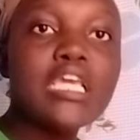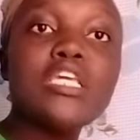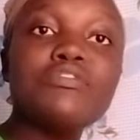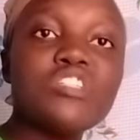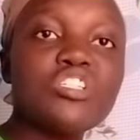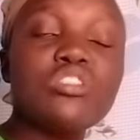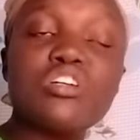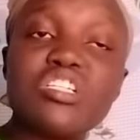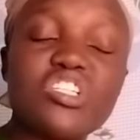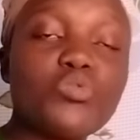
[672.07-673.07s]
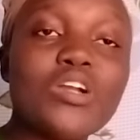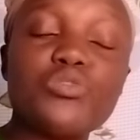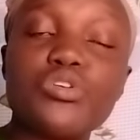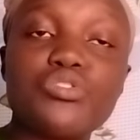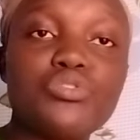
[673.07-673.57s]
If she thought what
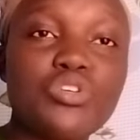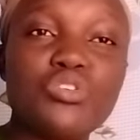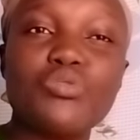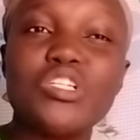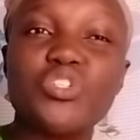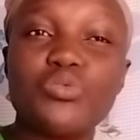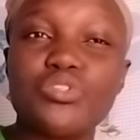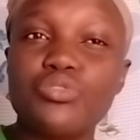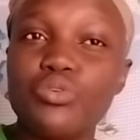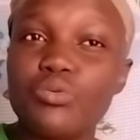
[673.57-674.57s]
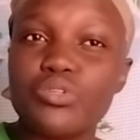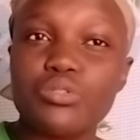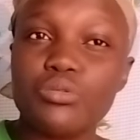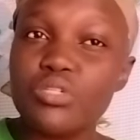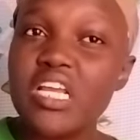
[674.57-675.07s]
she was doing
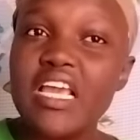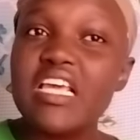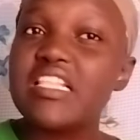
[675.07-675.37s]
was good,